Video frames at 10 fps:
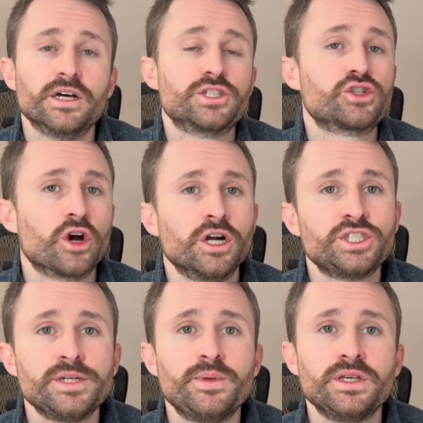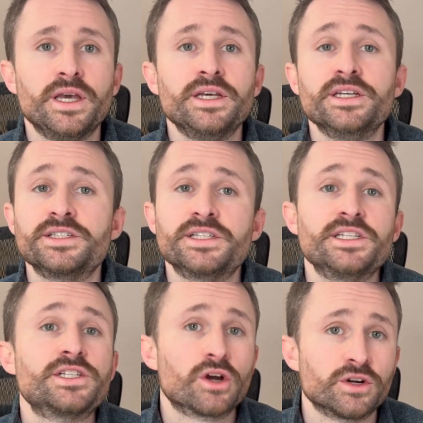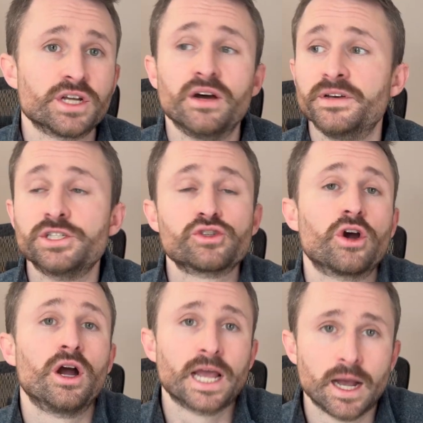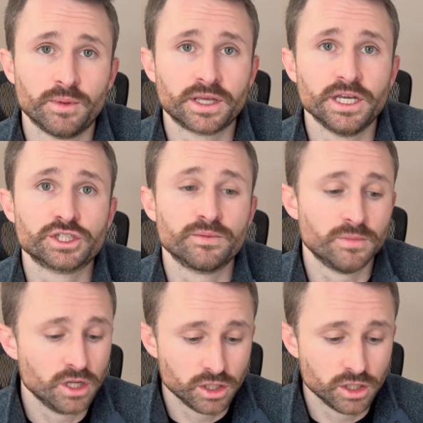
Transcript: A strong GPA is the start of a strong application.